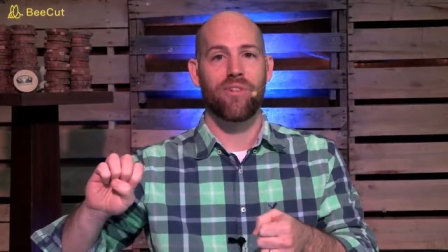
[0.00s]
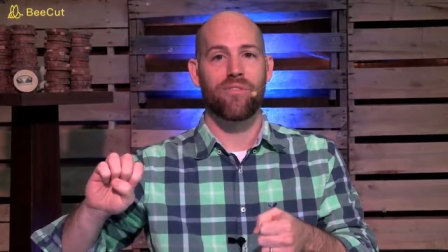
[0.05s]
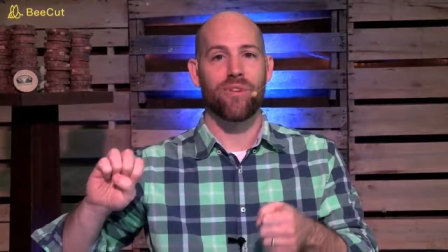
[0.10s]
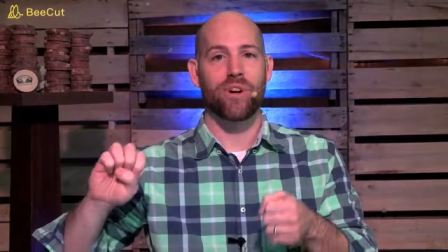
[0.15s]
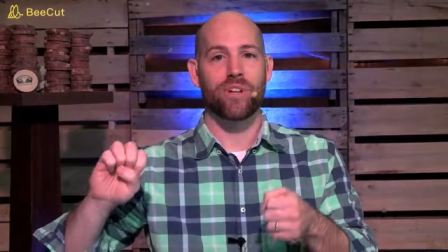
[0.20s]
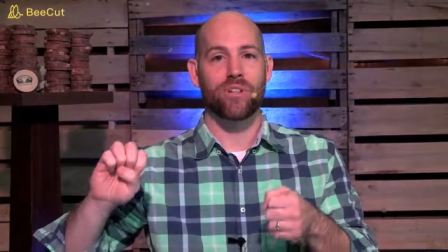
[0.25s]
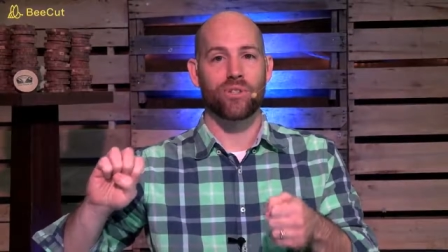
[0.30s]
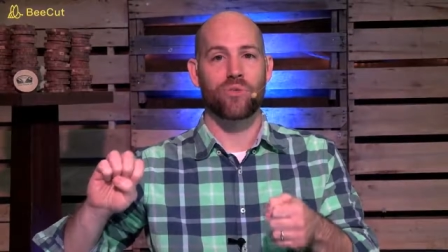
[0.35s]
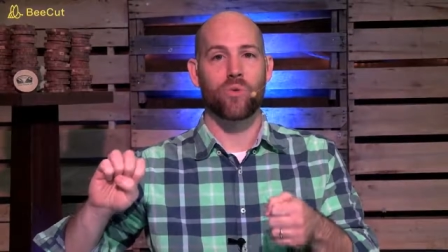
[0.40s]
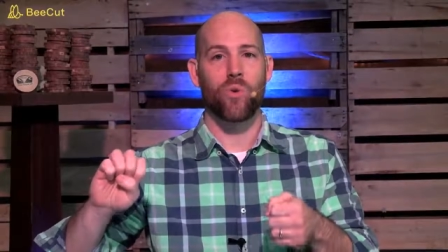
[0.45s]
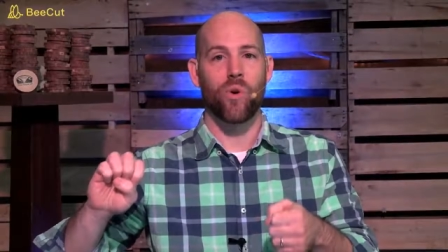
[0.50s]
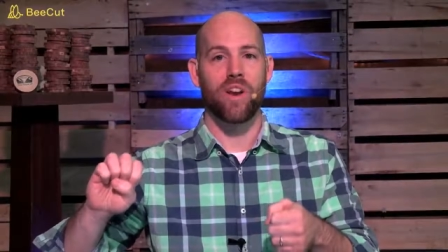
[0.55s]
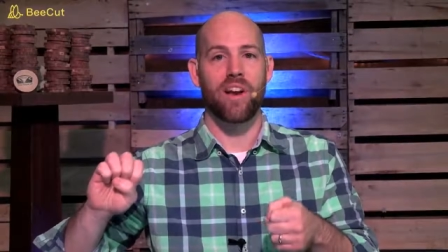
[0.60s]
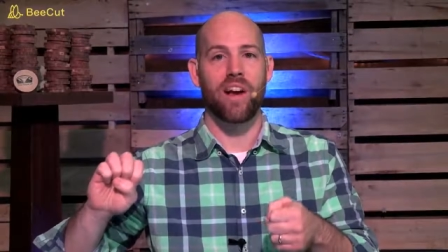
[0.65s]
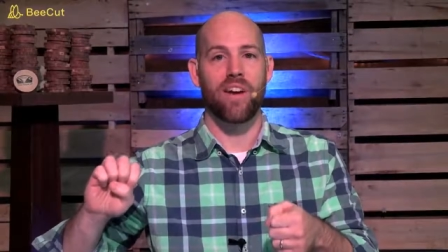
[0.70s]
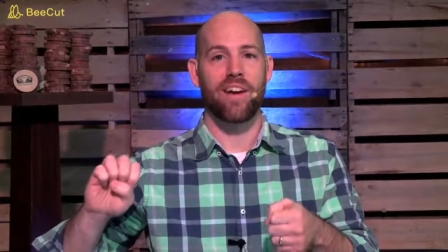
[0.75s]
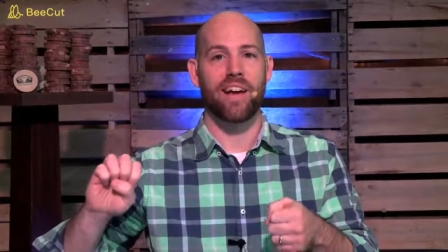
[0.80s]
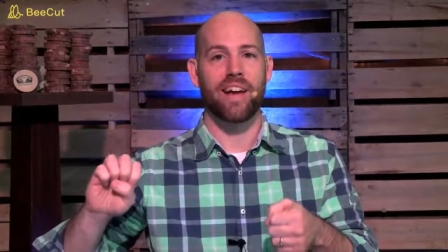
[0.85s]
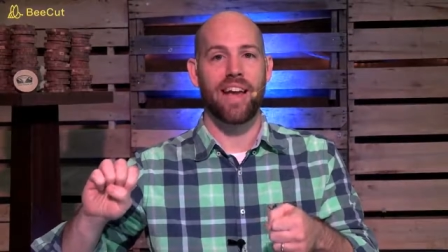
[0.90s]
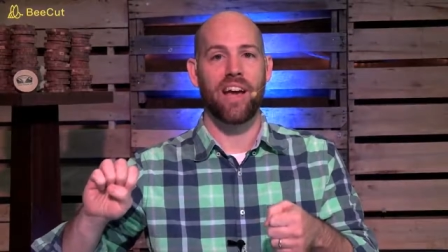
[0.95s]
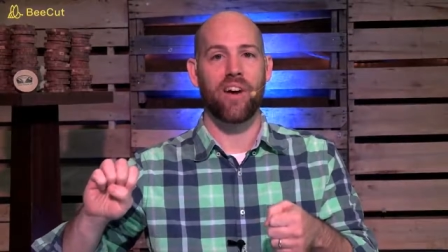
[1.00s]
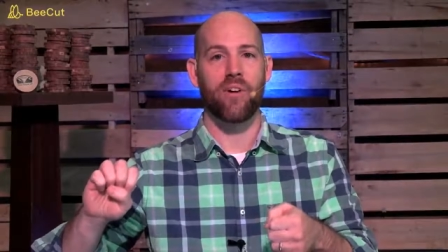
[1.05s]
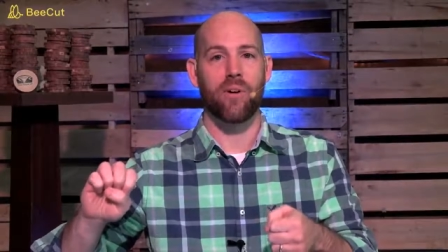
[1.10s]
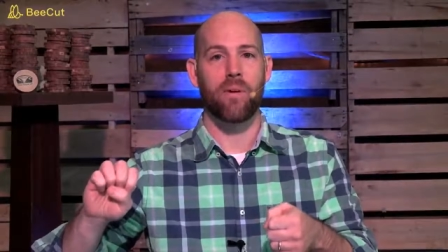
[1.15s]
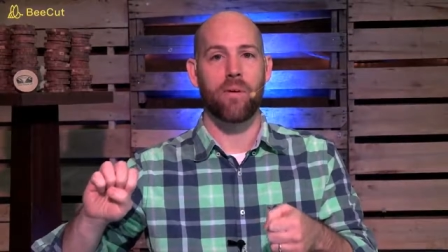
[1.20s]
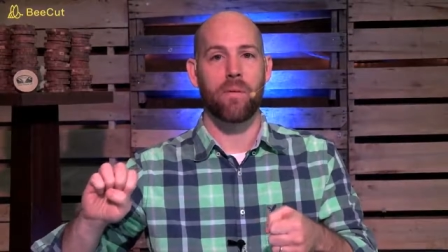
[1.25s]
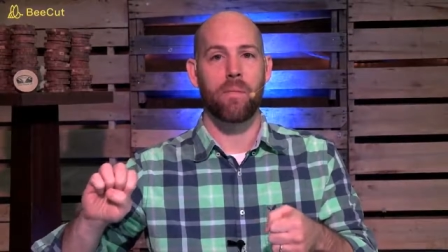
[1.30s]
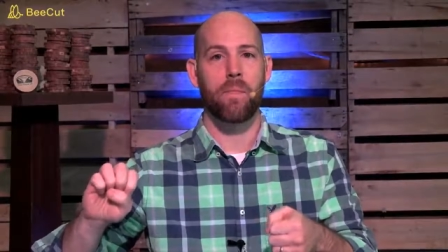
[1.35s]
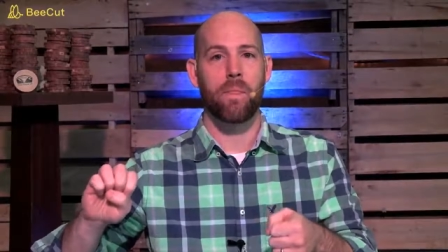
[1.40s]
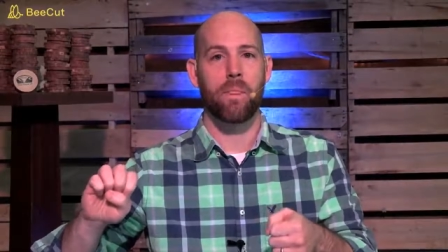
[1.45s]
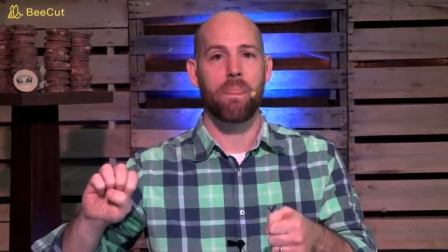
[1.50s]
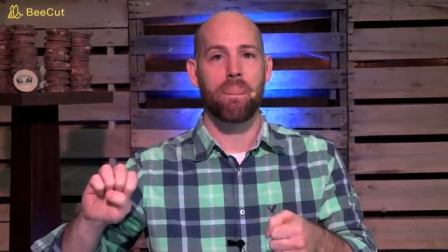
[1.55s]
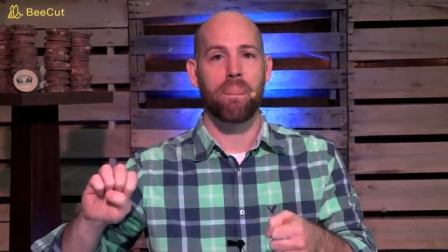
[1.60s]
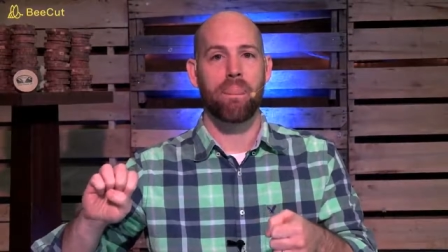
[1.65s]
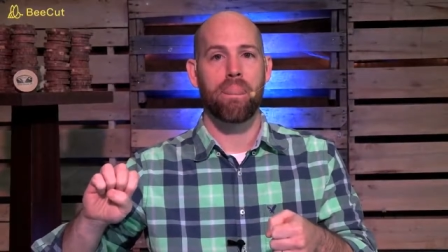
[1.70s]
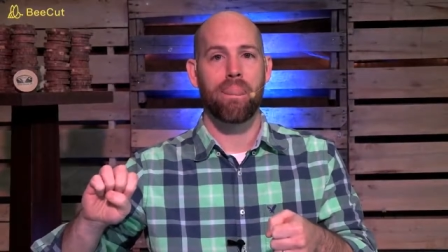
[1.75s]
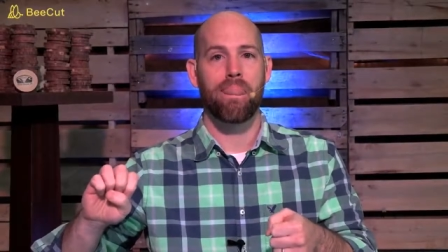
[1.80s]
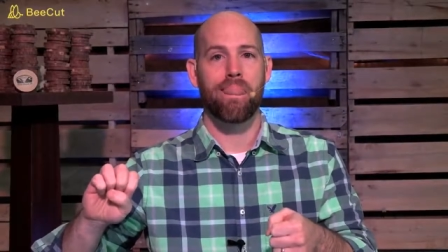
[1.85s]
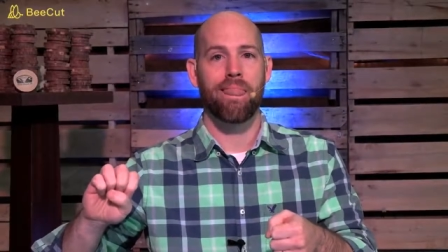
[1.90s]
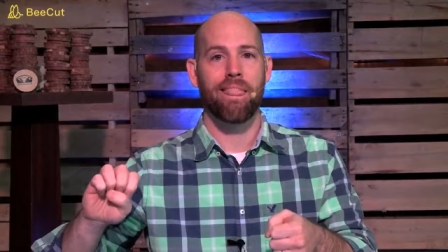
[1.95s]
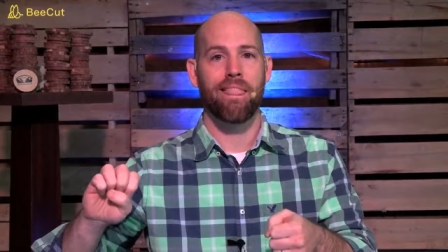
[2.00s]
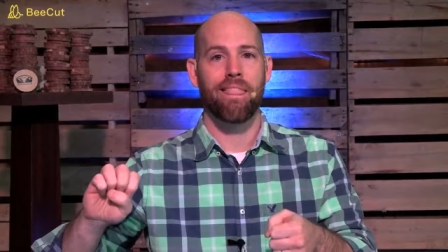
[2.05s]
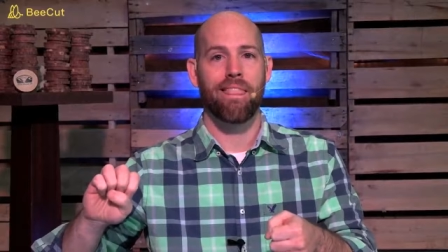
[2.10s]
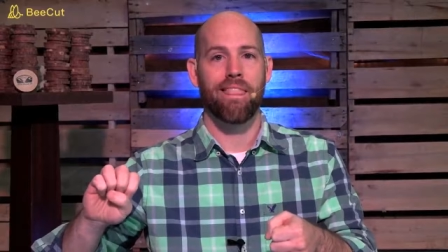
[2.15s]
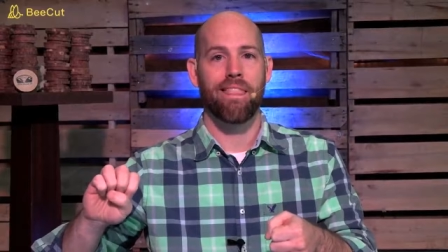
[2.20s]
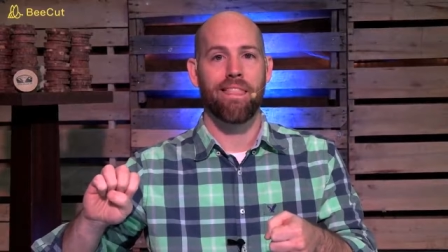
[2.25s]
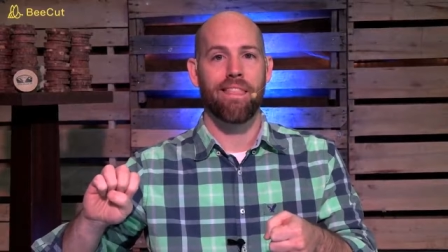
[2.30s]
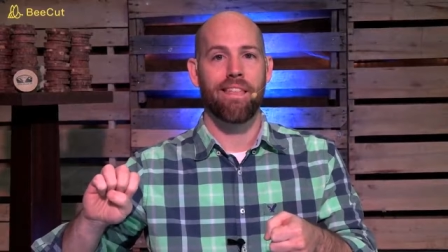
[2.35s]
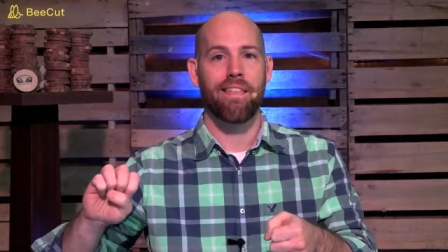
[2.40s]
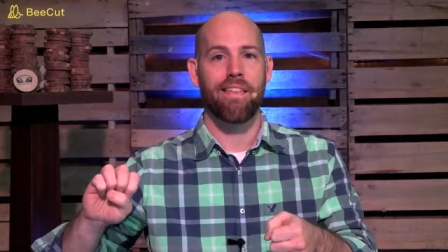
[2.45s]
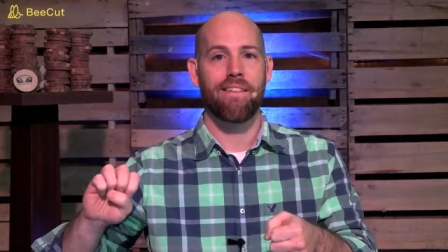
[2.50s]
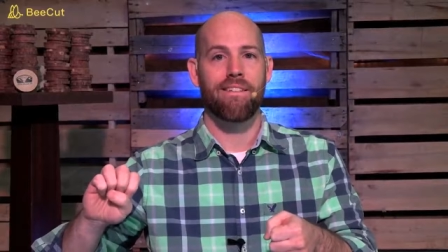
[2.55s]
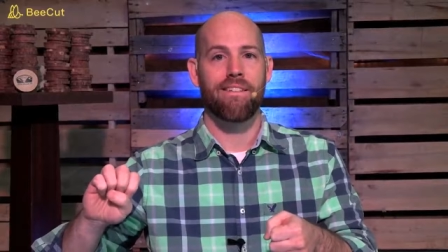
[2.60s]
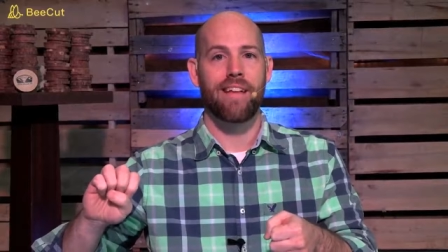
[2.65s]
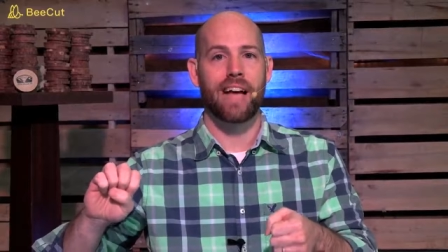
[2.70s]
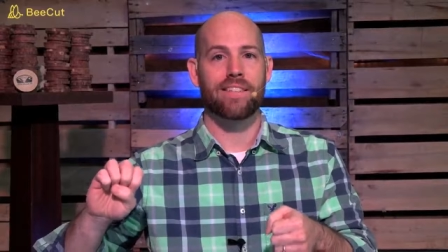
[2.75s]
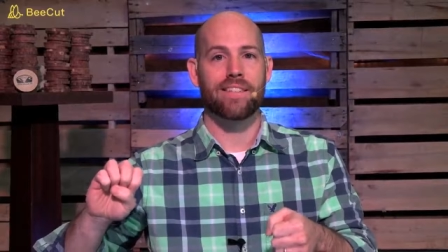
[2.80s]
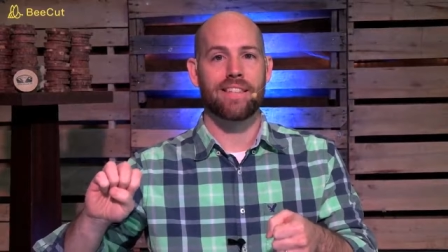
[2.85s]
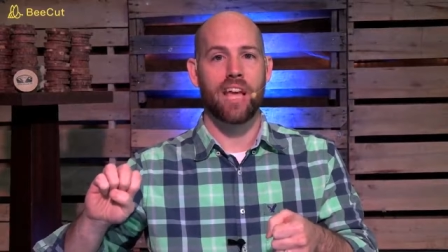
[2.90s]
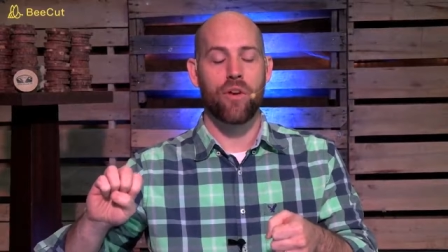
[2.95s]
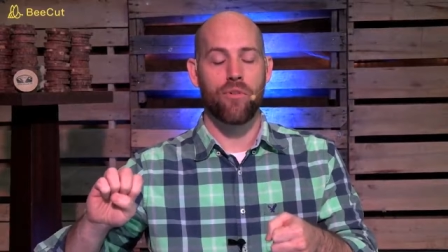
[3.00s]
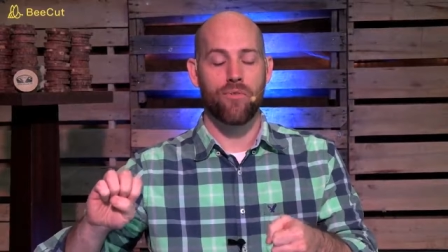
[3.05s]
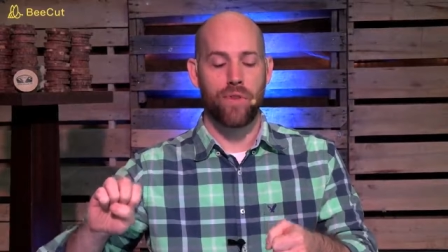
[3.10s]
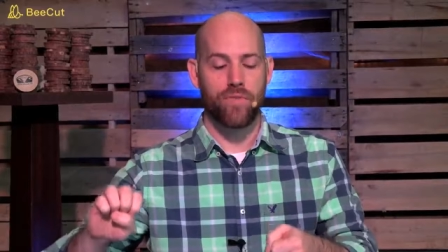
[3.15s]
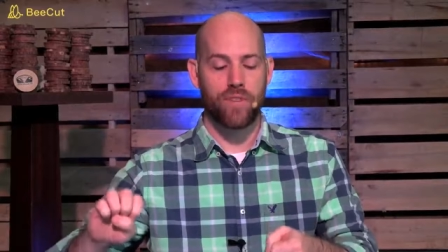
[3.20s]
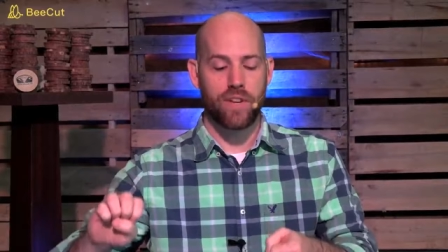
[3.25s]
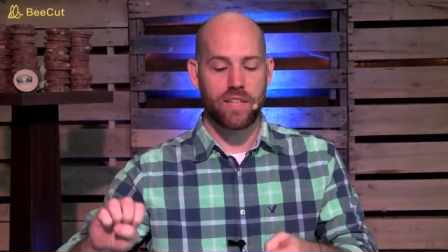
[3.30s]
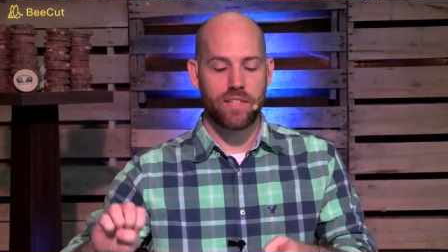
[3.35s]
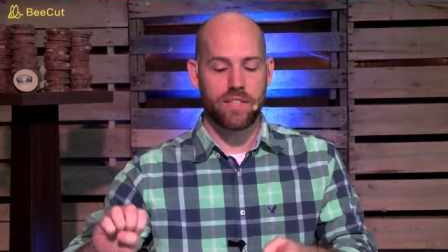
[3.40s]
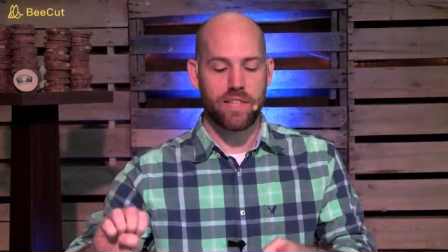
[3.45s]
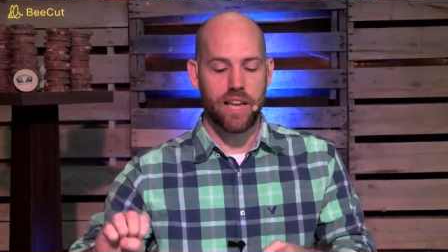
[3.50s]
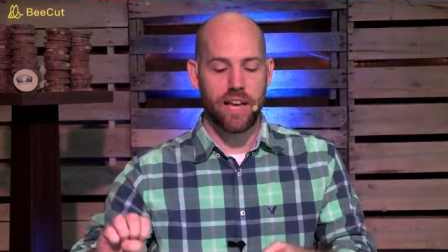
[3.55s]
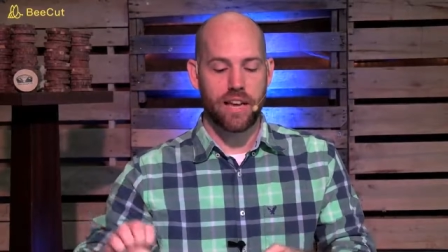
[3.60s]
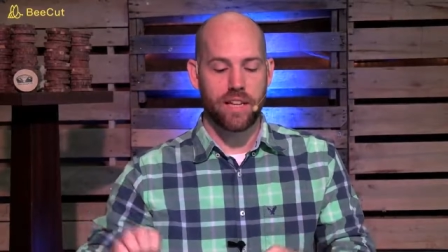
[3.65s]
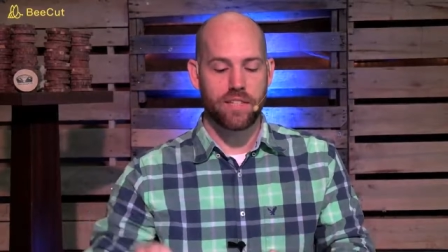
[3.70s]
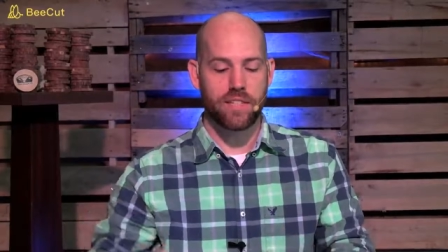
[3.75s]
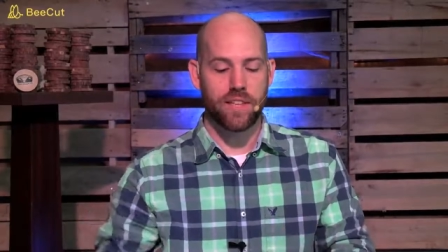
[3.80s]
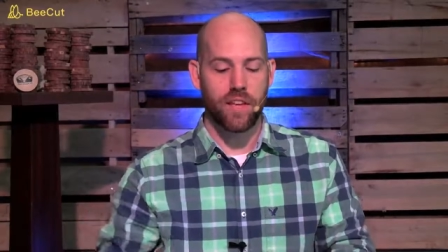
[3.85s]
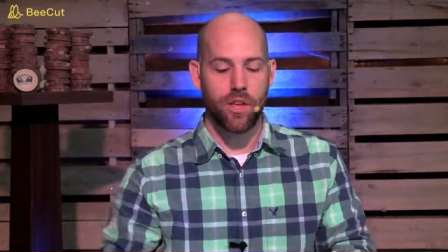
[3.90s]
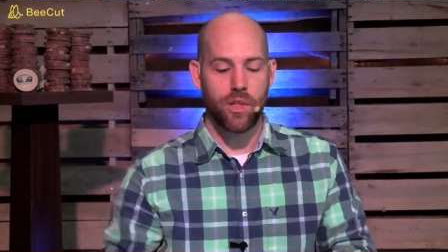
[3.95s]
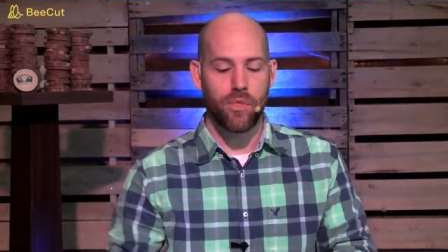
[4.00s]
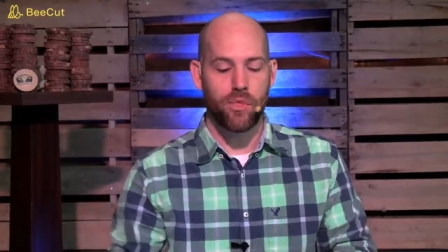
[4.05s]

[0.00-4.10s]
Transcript: for an extraordinary encounter. Isaiah 56,